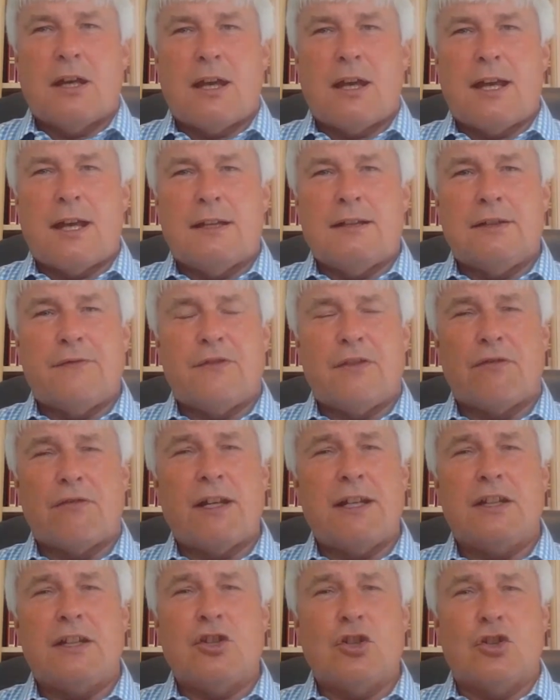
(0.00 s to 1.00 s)
And if they're
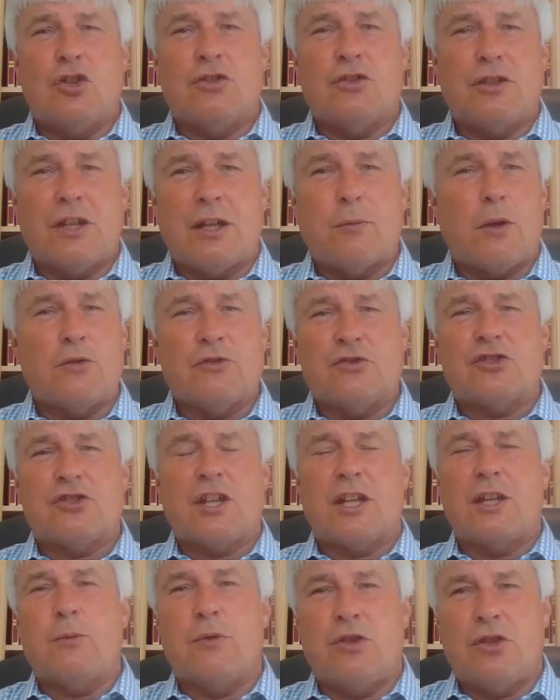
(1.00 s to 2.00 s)
any good, they won't
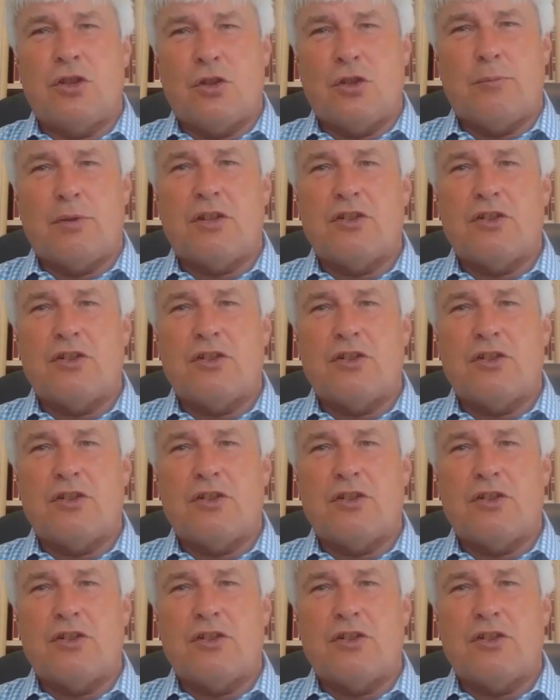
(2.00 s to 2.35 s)
stay with you